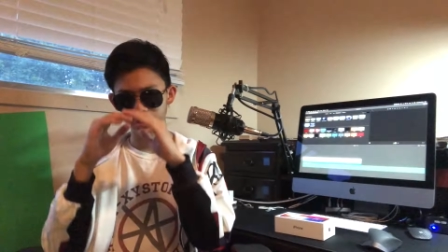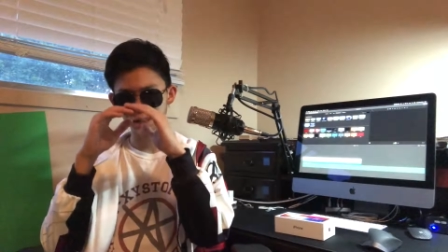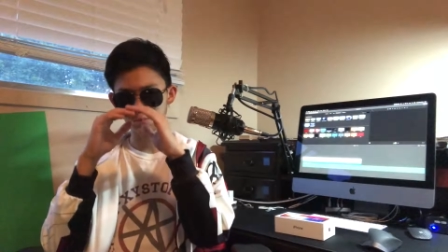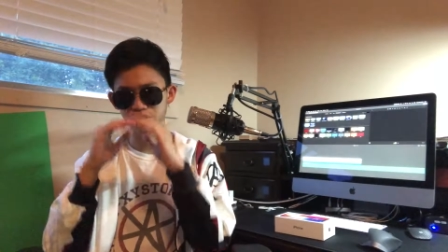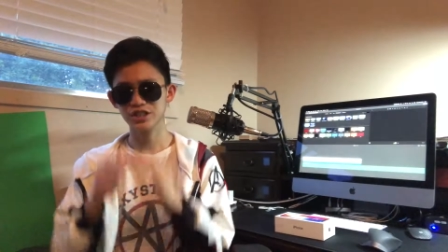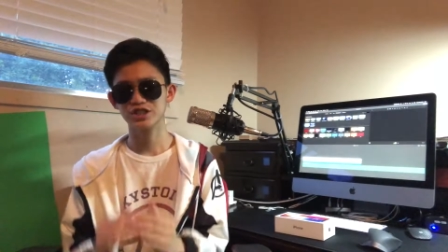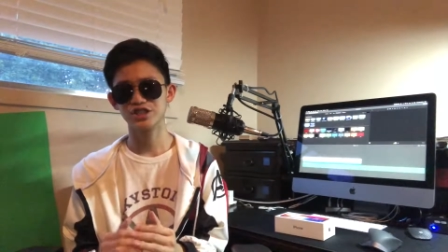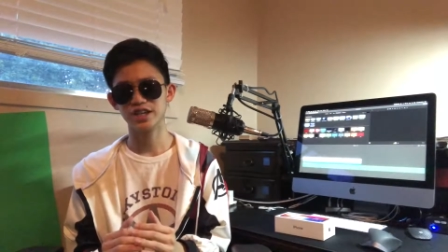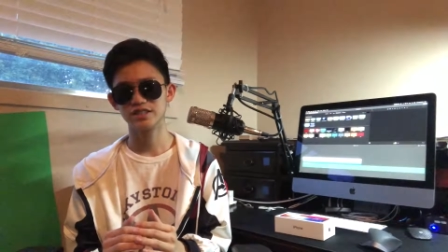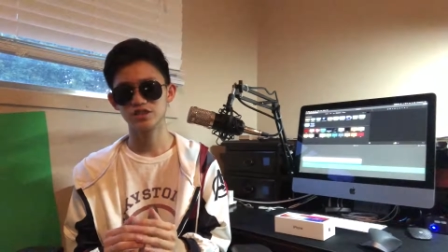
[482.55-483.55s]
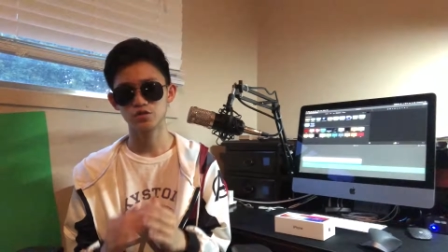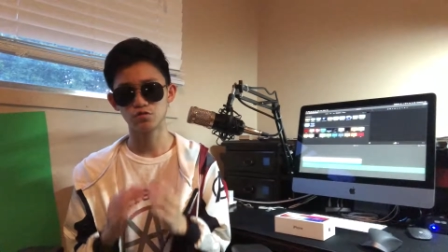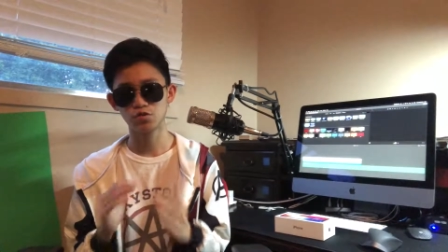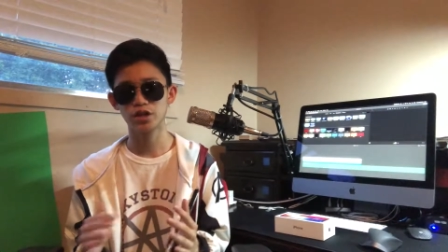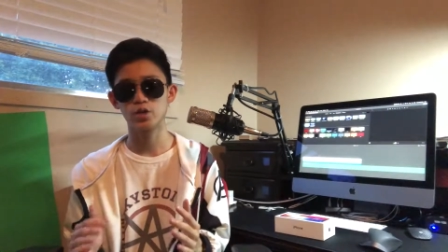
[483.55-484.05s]
depreciates
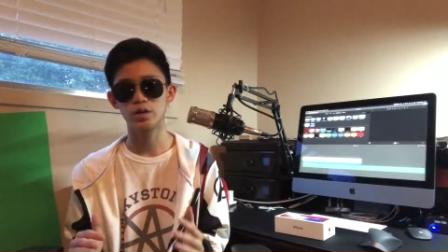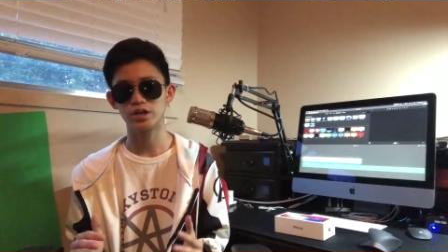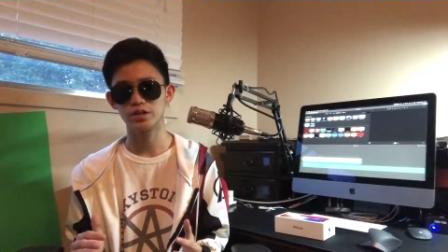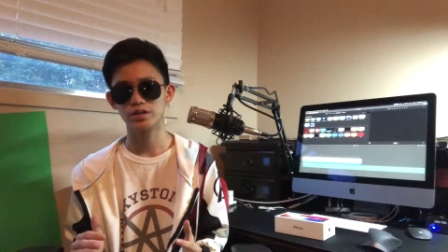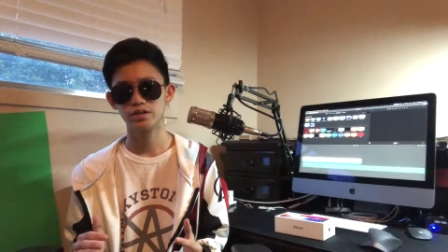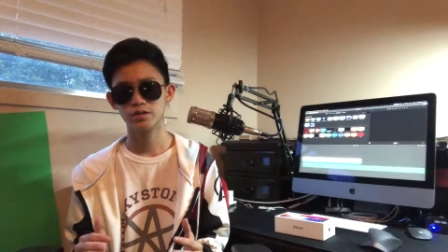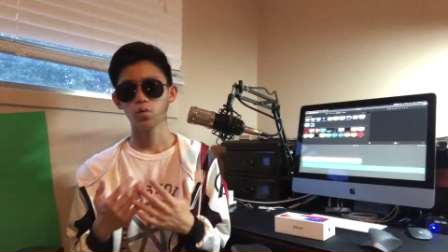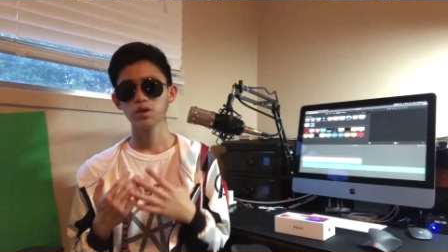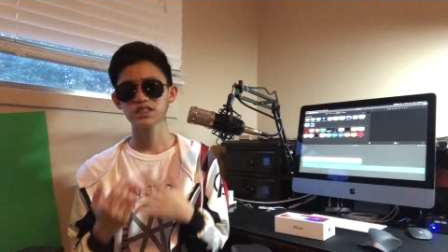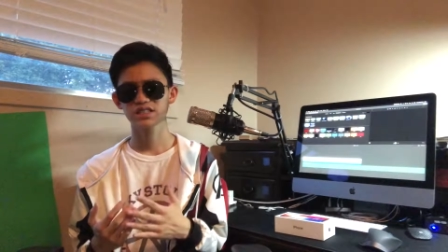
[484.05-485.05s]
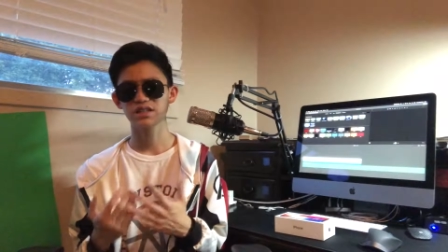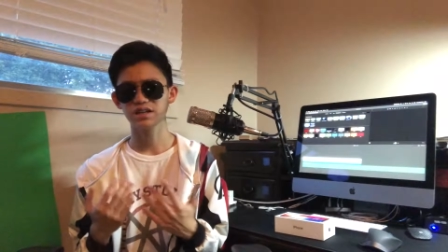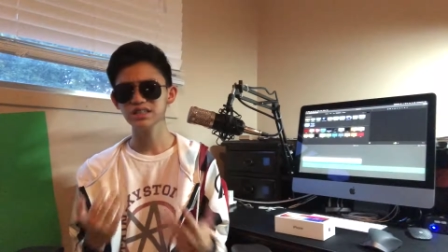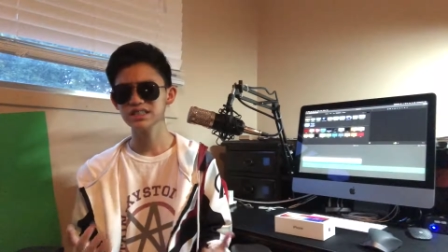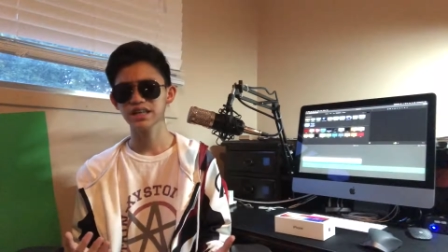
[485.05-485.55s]
really quickly, which is the
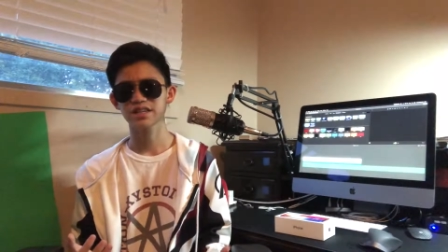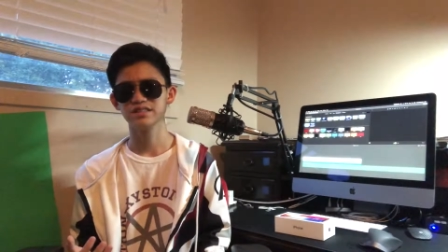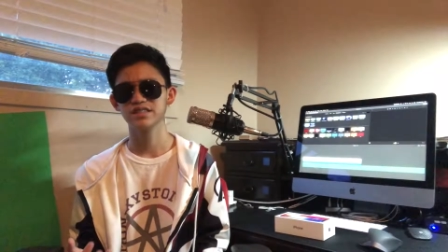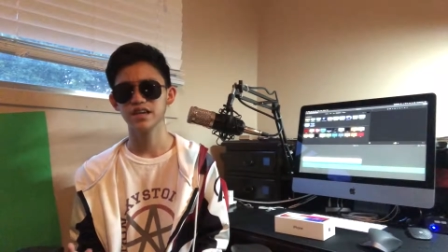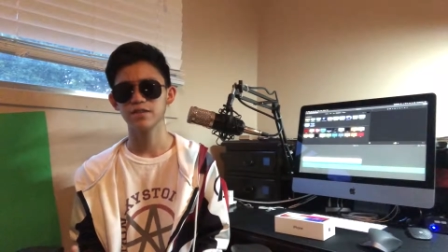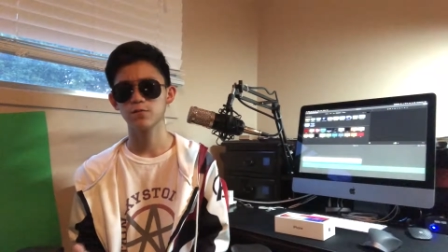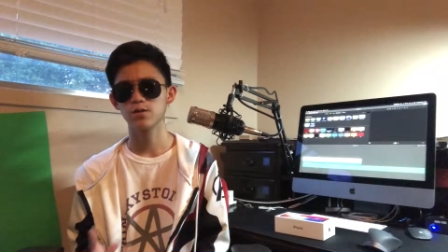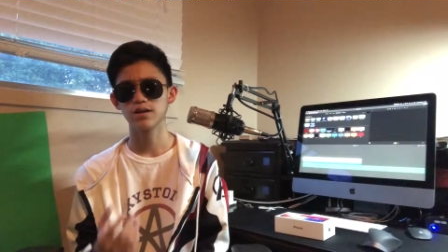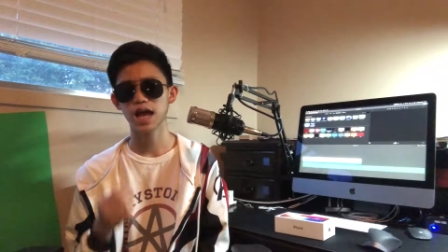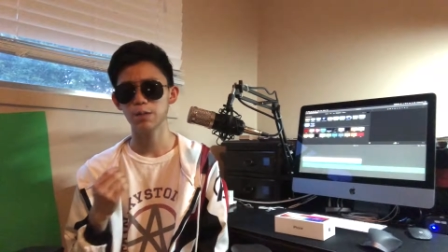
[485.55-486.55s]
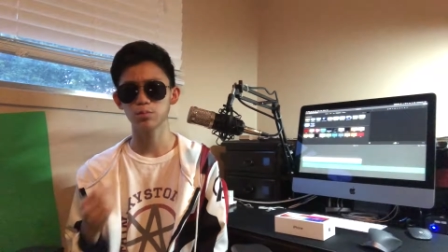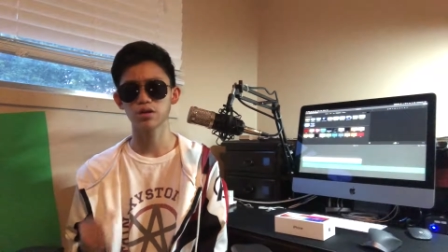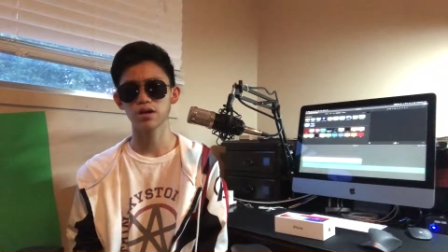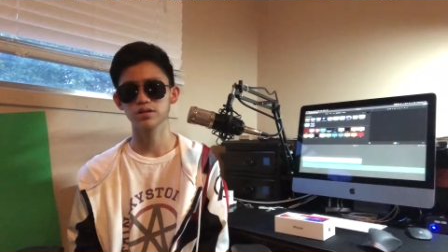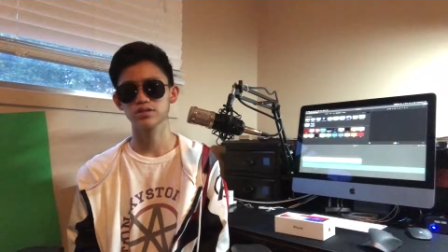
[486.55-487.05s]
least I can say for Apple
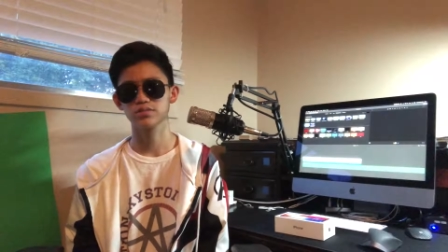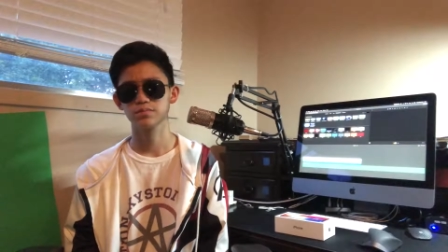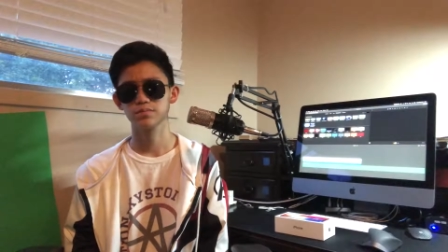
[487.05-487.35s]
products.